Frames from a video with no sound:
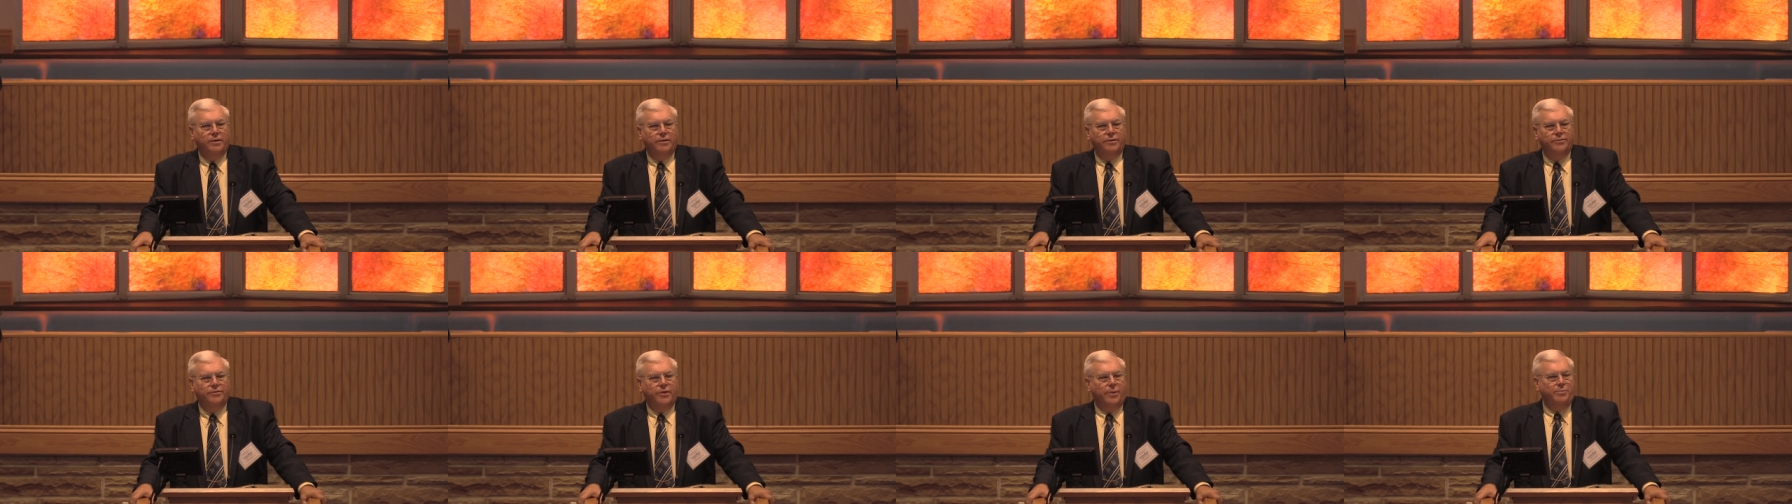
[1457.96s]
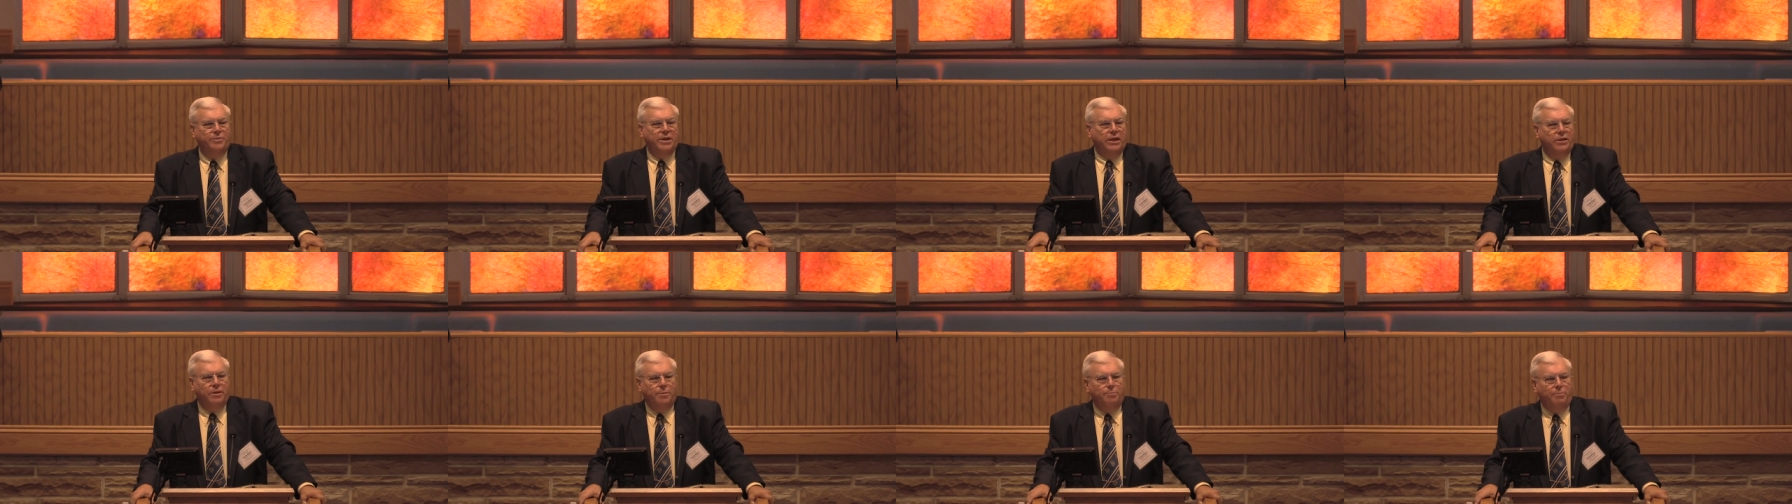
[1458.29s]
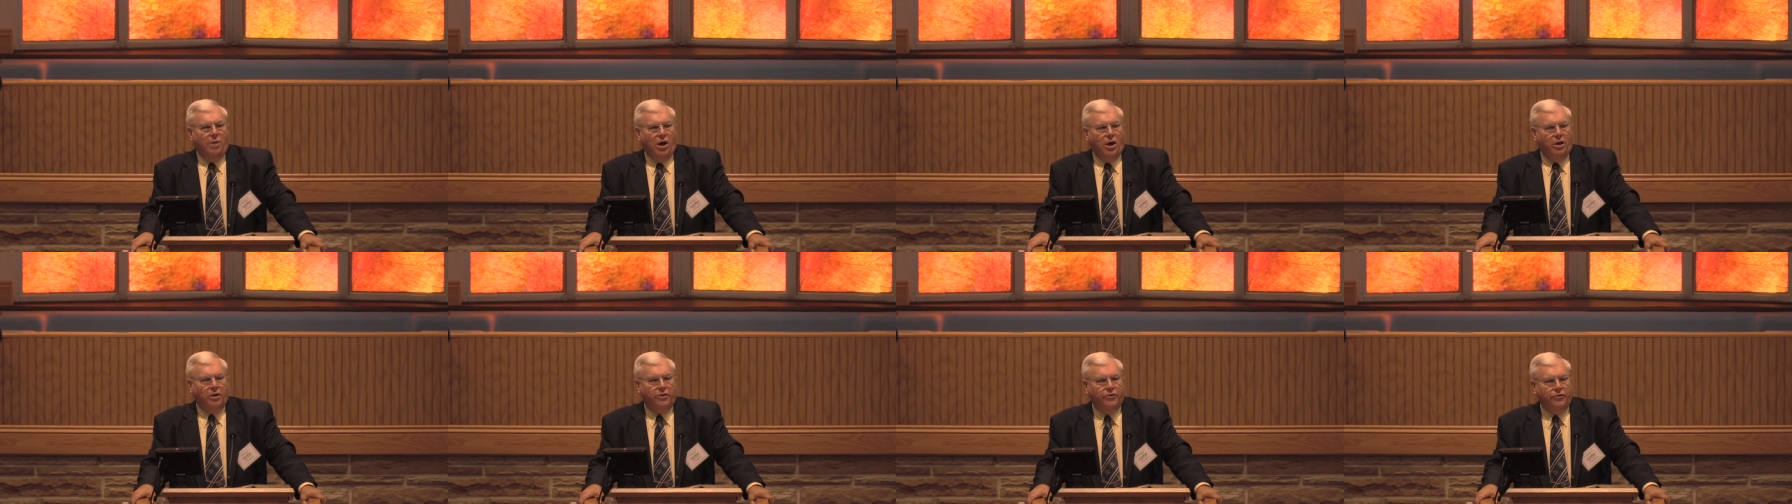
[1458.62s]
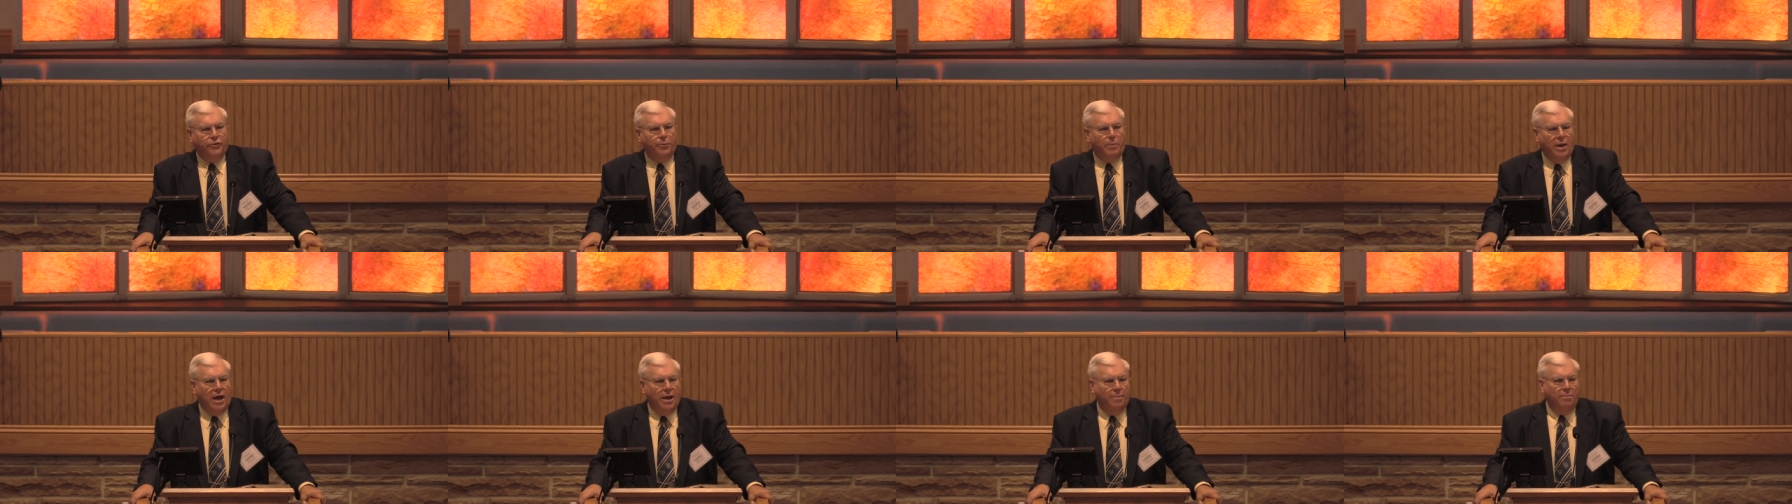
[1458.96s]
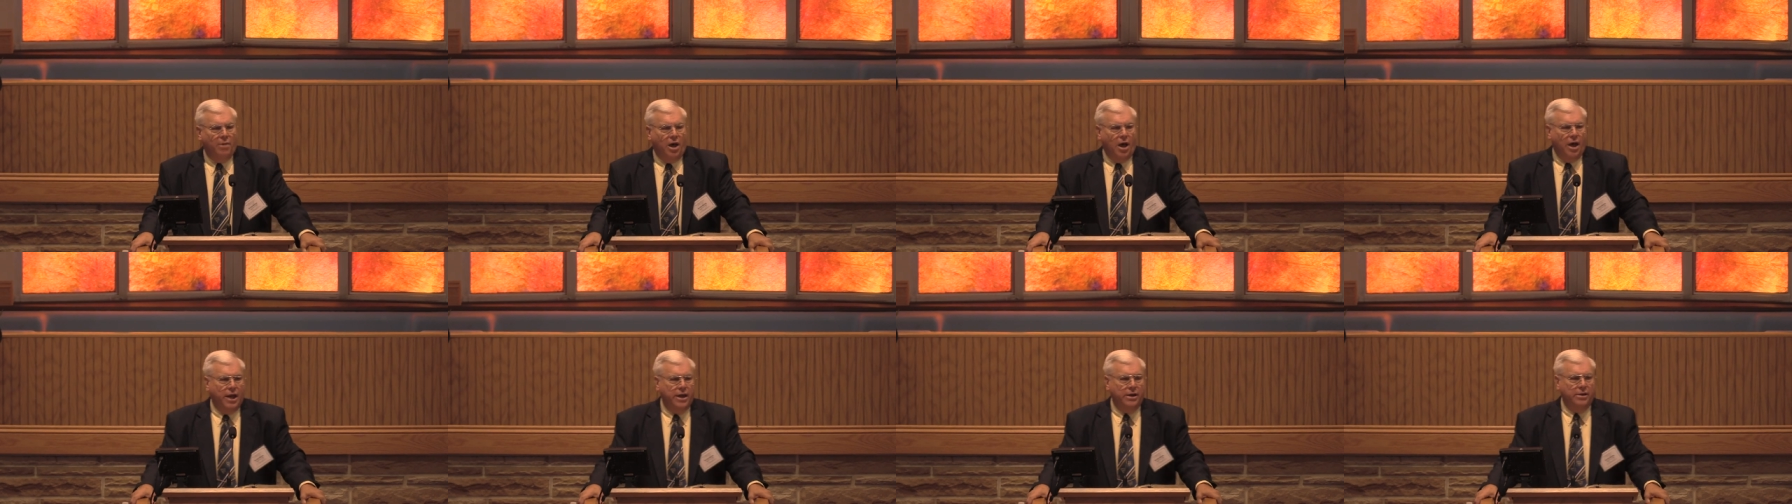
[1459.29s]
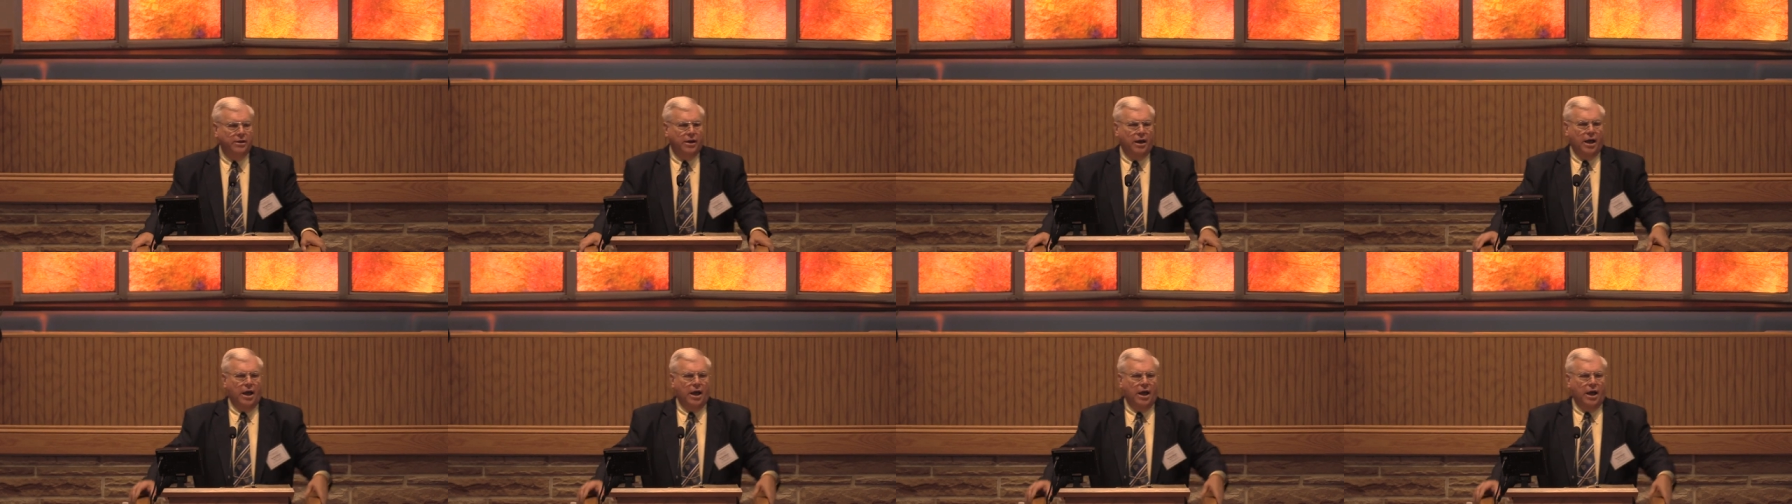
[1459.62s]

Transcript: Something that boggles my mind,